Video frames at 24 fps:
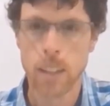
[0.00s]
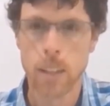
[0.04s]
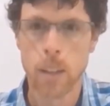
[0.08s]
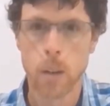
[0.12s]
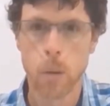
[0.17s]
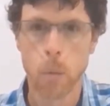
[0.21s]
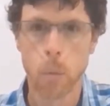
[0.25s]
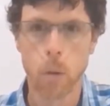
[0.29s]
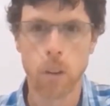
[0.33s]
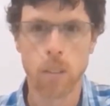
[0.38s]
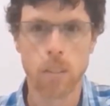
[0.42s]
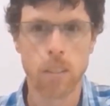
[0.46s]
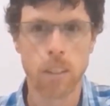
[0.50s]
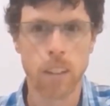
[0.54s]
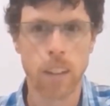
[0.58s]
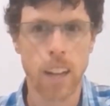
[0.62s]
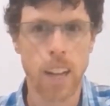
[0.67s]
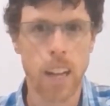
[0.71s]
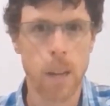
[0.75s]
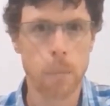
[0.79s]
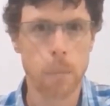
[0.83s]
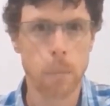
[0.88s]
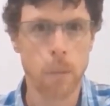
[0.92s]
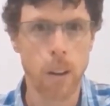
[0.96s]
What's the
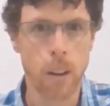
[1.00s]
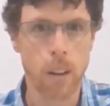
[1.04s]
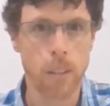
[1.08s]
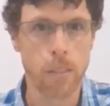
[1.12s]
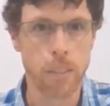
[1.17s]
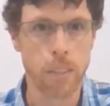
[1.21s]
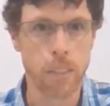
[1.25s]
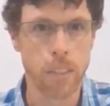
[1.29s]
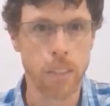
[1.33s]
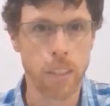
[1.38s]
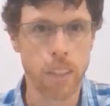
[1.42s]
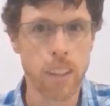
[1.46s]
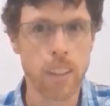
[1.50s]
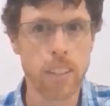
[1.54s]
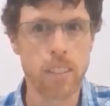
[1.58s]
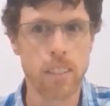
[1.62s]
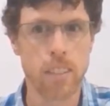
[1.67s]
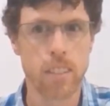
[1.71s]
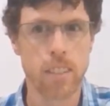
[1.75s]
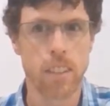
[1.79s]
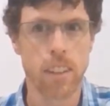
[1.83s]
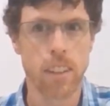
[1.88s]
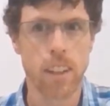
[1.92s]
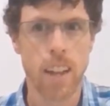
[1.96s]
name of
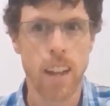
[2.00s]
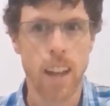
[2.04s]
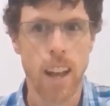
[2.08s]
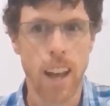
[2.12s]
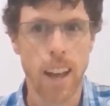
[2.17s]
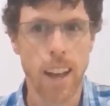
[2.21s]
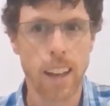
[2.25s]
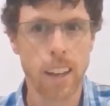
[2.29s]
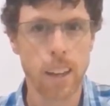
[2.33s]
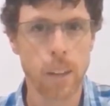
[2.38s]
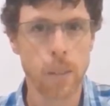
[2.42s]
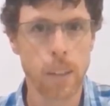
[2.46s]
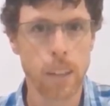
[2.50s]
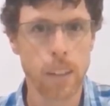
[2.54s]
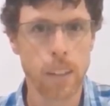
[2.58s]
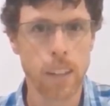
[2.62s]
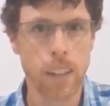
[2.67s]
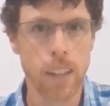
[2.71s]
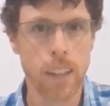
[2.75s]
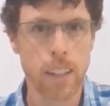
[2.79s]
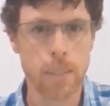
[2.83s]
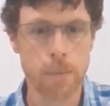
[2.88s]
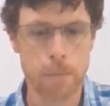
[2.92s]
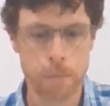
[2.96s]
this
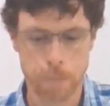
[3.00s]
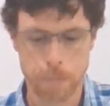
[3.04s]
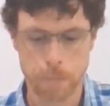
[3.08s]
haloalkane?